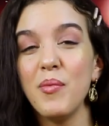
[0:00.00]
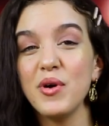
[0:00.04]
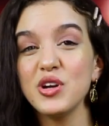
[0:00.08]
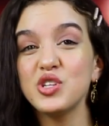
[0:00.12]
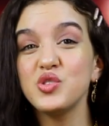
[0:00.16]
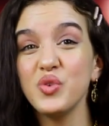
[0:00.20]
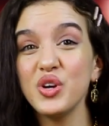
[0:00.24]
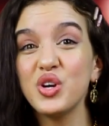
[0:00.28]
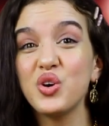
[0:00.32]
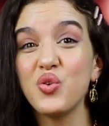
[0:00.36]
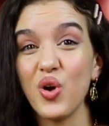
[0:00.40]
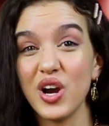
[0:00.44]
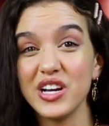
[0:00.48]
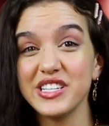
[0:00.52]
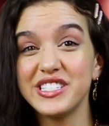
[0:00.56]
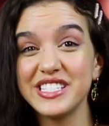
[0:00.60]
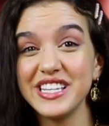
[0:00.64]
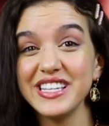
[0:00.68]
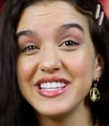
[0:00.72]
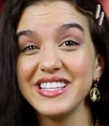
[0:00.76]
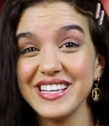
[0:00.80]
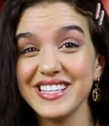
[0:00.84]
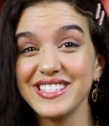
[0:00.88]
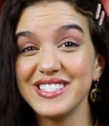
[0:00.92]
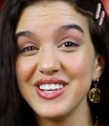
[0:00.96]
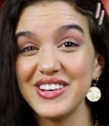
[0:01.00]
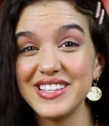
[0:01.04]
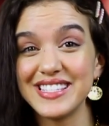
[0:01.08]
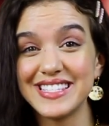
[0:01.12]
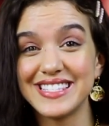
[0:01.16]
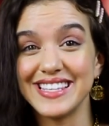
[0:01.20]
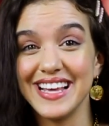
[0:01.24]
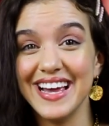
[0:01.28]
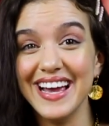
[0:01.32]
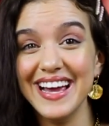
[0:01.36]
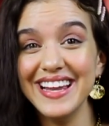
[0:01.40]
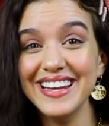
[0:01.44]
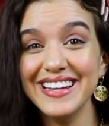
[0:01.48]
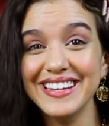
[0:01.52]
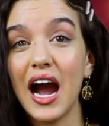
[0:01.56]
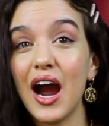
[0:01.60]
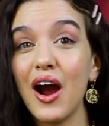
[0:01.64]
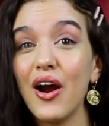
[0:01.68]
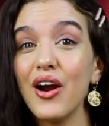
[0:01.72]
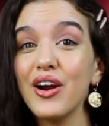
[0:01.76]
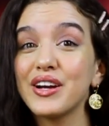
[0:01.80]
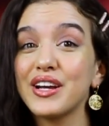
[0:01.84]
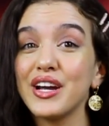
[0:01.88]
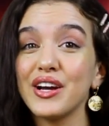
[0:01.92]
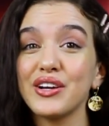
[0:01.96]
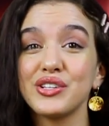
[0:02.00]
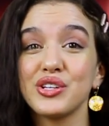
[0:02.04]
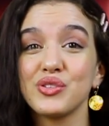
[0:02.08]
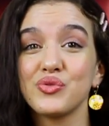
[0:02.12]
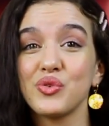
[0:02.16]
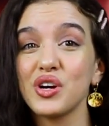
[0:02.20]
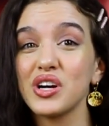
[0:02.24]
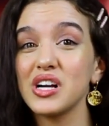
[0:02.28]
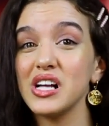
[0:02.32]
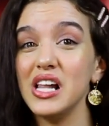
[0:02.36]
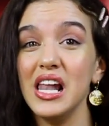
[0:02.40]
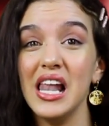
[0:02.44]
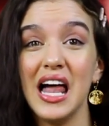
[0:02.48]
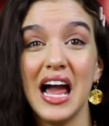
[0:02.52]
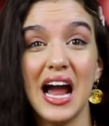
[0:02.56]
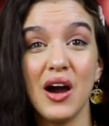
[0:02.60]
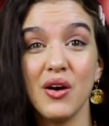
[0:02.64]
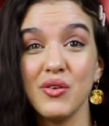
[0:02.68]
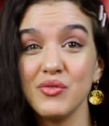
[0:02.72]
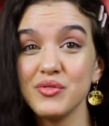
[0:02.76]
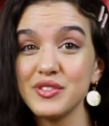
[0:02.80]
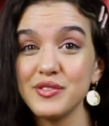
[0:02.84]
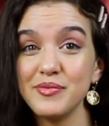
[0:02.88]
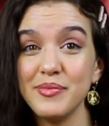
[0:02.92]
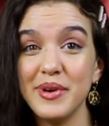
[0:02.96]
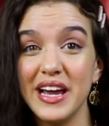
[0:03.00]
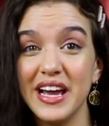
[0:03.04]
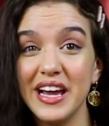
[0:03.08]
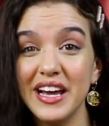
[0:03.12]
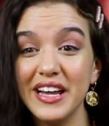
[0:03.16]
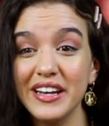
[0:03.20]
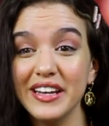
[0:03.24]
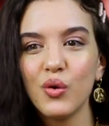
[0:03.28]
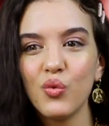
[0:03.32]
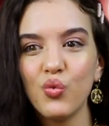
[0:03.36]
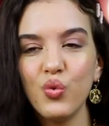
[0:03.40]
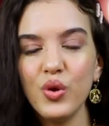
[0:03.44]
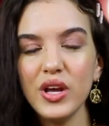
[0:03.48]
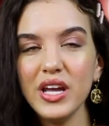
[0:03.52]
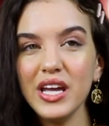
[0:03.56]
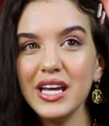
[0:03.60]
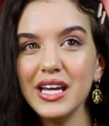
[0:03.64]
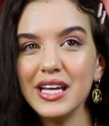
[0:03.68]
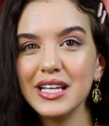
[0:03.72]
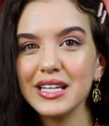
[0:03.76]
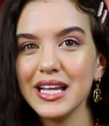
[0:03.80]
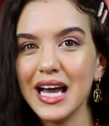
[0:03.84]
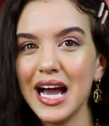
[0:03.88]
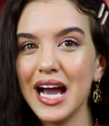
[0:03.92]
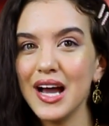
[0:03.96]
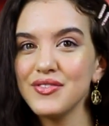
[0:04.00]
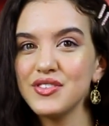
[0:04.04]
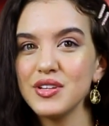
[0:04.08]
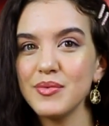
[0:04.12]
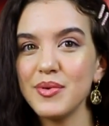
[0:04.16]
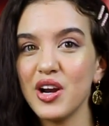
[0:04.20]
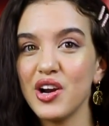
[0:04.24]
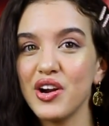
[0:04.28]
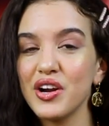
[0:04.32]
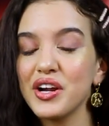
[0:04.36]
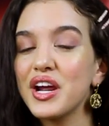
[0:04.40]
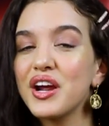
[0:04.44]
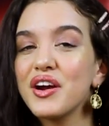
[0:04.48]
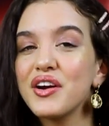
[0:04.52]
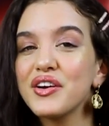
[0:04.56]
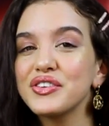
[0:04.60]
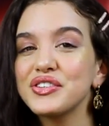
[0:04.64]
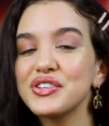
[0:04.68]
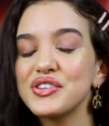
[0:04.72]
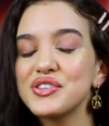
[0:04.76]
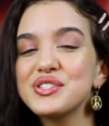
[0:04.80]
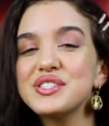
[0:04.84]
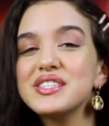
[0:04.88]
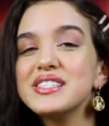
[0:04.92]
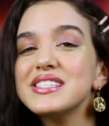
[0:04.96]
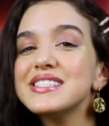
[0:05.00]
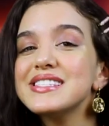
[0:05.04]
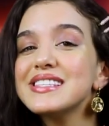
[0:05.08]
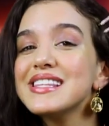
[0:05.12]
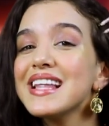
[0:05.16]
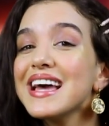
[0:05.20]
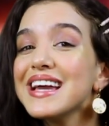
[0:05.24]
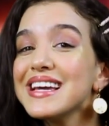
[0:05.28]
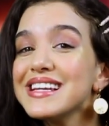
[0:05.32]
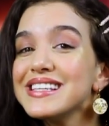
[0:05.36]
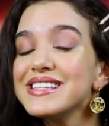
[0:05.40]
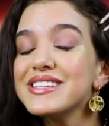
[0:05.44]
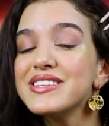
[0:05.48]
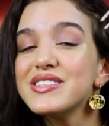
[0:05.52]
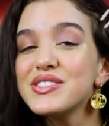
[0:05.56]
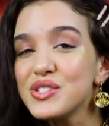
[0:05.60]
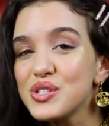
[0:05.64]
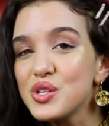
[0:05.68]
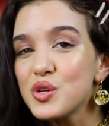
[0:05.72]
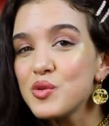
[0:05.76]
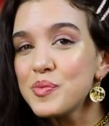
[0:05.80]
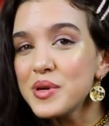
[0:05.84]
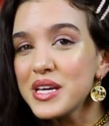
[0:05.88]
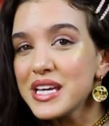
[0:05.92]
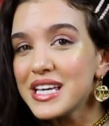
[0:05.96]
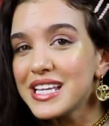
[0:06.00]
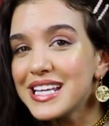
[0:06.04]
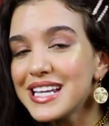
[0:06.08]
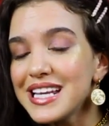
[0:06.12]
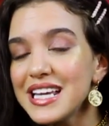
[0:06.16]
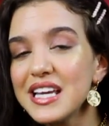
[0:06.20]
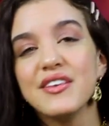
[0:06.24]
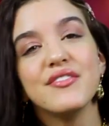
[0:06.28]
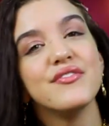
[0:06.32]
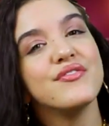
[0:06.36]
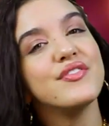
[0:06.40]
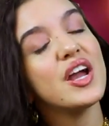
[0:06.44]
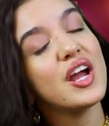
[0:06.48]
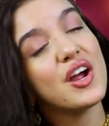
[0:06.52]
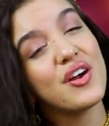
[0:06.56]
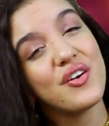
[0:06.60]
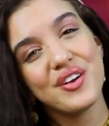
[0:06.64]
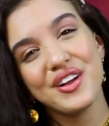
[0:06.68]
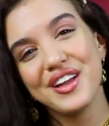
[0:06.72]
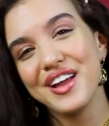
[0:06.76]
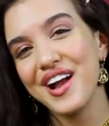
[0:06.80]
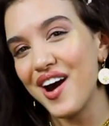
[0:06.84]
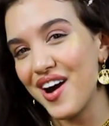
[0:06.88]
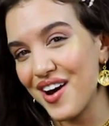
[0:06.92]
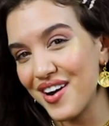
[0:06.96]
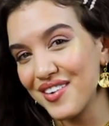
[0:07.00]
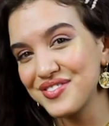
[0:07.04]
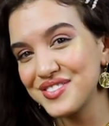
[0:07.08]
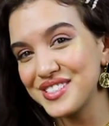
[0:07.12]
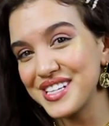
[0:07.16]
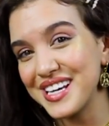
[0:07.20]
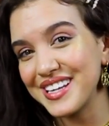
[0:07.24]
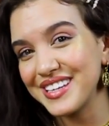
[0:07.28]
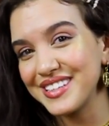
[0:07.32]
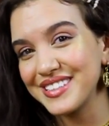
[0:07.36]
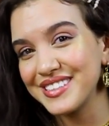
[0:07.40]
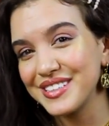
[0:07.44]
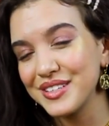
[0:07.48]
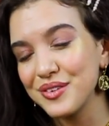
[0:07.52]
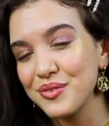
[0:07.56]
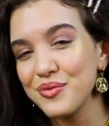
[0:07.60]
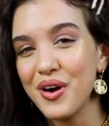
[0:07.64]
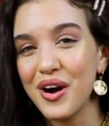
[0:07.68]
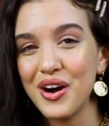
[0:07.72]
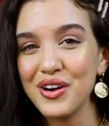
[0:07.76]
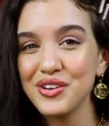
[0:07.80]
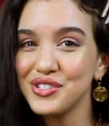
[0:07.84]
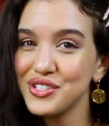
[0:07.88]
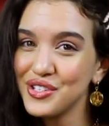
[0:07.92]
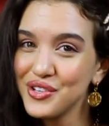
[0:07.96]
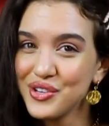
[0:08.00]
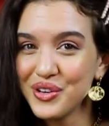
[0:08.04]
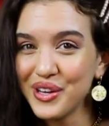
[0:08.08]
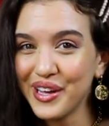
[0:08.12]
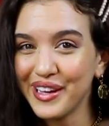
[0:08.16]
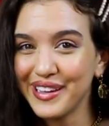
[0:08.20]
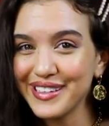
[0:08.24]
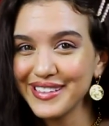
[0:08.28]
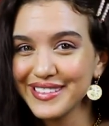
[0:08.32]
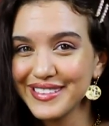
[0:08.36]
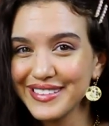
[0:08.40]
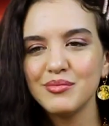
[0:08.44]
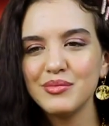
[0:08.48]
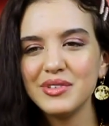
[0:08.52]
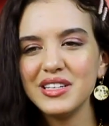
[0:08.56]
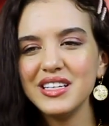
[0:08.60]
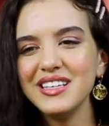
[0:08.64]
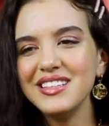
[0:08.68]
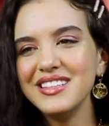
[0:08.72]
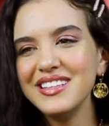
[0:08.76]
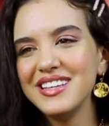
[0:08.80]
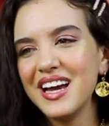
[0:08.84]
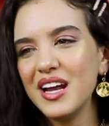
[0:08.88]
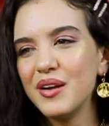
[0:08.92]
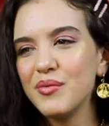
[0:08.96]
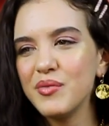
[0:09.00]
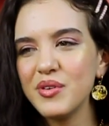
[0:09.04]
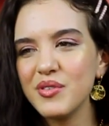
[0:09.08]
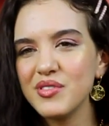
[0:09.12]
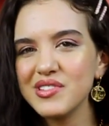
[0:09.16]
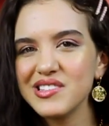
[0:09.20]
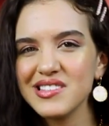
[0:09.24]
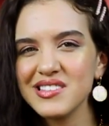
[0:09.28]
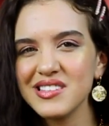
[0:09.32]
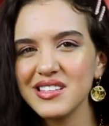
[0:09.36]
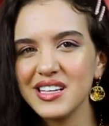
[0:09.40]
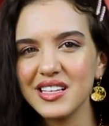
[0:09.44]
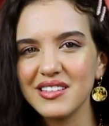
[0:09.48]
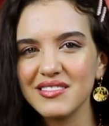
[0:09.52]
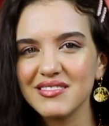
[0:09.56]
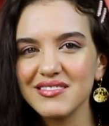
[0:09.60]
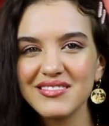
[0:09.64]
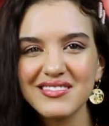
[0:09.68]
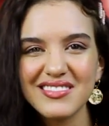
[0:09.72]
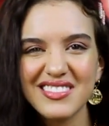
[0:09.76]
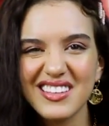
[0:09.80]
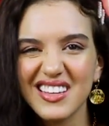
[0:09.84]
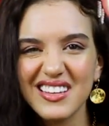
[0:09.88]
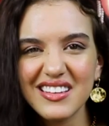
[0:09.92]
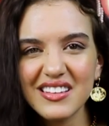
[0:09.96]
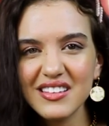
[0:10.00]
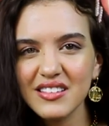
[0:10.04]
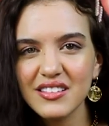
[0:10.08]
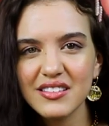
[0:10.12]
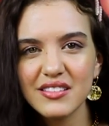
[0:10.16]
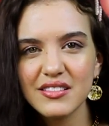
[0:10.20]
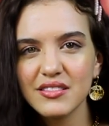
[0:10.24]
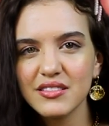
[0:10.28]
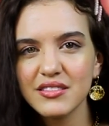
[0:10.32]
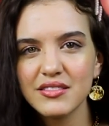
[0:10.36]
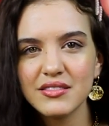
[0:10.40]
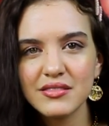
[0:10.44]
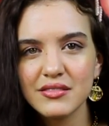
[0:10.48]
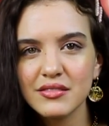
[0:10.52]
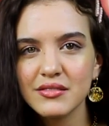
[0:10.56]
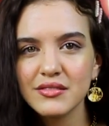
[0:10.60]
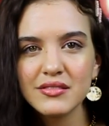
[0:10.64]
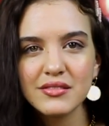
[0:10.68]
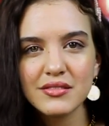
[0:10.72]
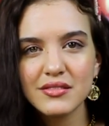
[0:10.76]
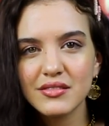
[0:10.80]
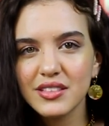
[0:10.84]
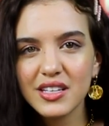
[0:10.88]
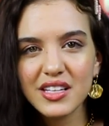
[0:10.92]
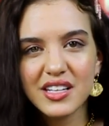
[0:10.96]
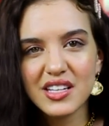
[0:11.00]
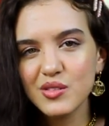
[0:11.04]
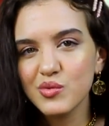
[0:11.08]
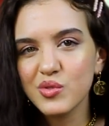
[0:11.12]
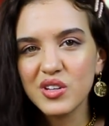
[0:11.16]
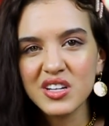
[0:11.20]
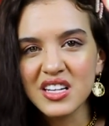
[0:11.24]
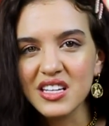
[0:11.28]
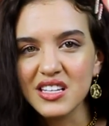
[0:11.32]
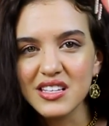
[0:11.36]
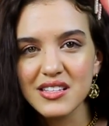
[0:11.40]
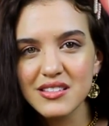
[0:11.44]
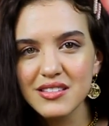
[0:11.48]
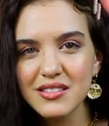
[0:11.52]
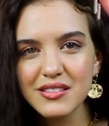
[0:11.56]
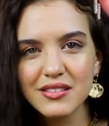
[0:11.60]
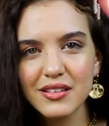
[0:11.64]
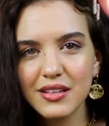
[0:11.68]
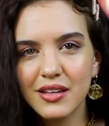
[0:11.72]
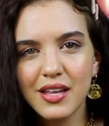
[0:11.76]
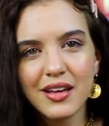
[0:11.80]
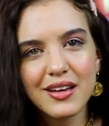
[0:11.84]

much we questioned this on set? Our characters were clowns, man. We laughed about our characters' slight stupidity very often while shooting. But in the end, we were just like, eh, it is what it is.